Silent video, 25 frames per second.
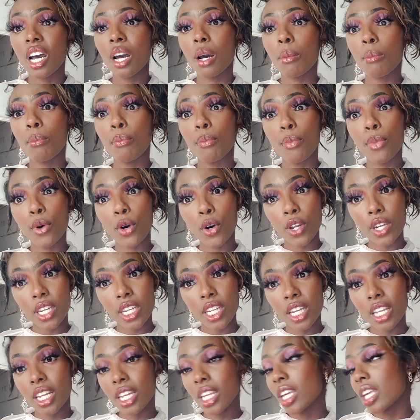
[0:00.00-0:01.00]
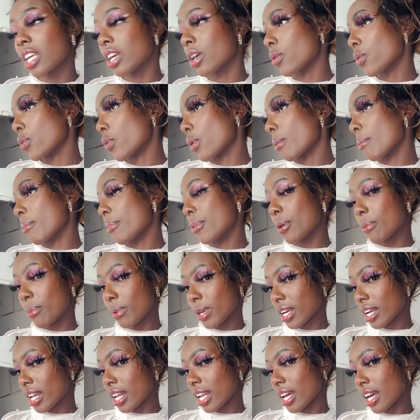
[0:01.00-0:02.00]
boarding nikikuwa baby
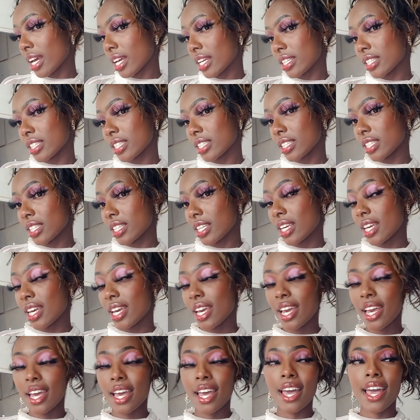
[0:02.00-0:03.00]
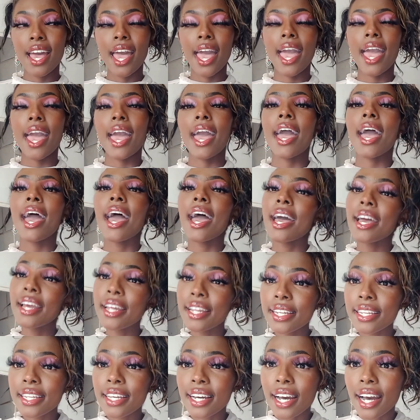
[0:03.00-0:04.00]
class.
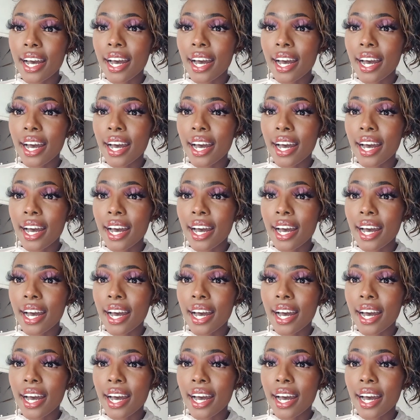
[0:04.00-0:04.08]
And